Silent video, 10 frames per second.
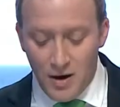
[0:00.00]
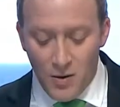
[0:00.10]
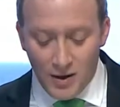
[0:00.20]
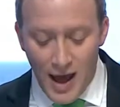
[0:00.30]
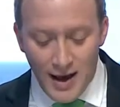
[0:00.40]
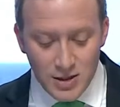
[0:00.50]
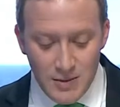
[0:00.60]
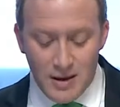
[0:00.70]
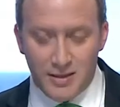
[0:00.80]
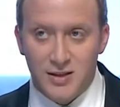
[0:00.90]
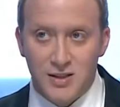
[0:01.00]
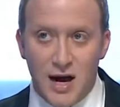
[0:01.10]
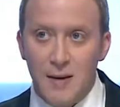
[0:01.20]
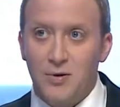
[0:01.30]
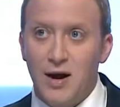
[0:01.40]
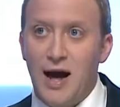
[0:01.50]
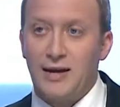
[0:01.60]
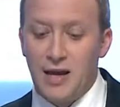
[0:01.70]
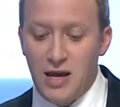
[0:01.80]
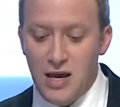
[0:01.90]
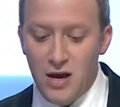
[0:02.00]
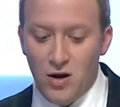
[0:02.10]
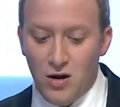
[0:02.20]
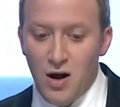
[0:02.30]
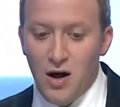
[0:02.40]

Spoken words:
I want to ask about the cyber hacking here.